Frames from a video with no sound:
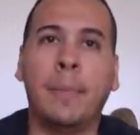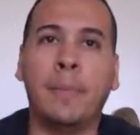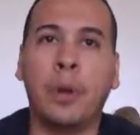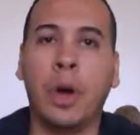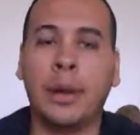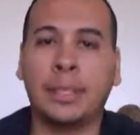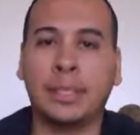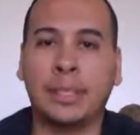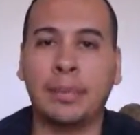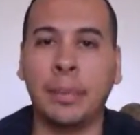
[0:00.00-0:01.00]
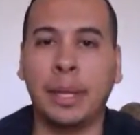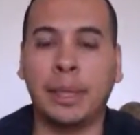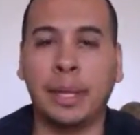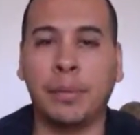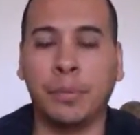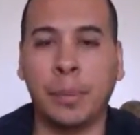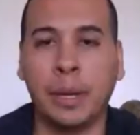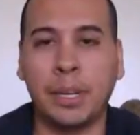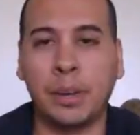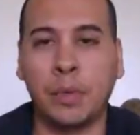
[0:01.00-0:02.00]
you'll have to submit the
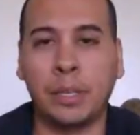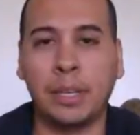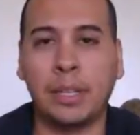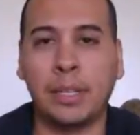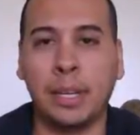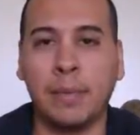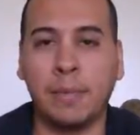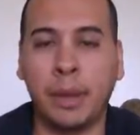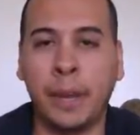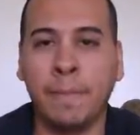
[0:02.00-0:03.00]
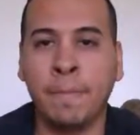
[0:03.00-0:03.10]
information over to the DMV.